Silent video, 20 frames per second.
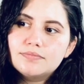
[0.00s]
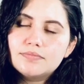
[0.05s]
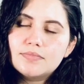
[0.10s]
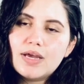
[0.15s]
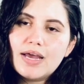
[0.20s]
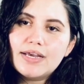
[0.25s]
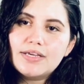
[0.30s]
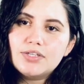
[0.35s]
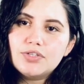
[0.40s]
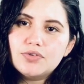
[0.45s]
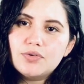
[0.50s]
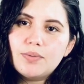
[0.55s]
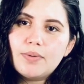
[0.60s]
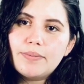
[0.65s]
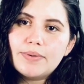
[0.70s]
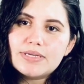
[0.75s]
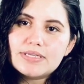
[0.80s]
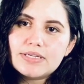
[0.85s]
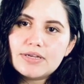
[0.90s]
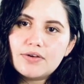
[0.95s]
I can do it by
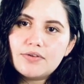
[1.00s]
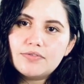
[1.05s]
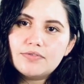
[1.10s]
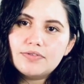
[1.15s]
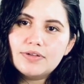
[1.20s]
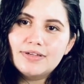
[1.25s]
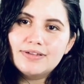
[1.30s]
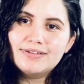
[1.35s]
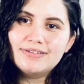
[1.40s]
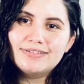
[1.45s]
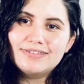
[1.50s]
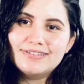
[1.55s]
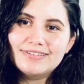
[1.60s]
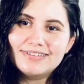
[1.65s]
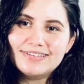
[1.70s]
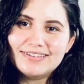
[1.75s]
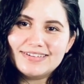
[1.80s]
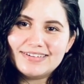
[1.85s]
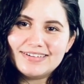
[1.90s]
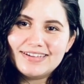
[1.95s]
myself.
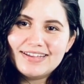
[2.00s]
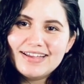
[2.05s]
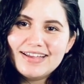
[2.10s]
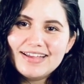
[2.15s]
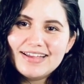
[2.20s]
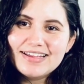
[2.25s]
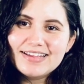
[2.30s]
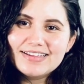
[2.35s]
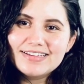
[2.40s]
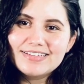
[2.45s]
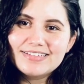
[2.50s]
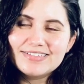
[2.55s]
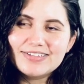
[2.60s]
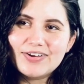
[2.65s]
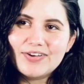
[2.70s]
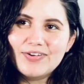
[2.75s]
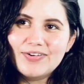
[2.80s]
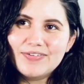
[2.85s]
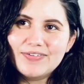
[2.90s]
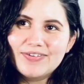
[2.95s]

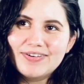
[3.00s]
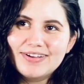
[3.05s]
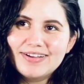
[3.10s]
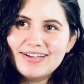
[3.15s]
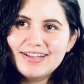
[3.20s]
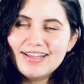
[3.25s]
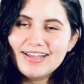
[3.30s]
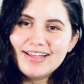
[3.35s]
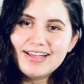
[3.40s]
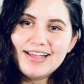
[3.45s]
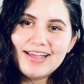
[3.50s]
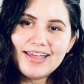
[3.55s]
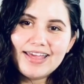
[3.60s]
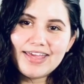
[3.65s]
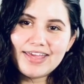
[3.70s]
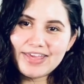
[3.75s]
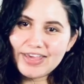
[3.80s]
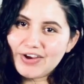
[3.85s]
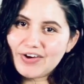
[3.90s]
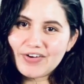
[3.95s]
So
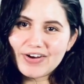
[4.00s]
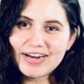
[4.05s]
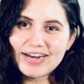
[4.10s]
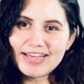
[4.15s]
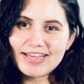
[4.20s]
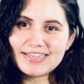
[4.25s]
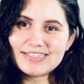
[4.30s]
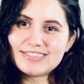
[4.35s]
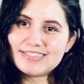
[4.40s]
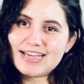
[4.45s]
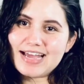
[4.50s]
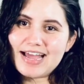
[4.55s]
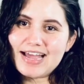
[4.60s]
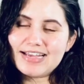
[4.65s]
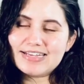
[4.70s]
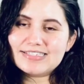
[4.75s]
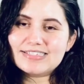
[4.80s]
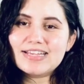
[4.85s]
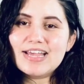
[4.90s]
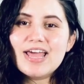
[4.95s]
here it is,
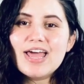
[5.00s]
guys.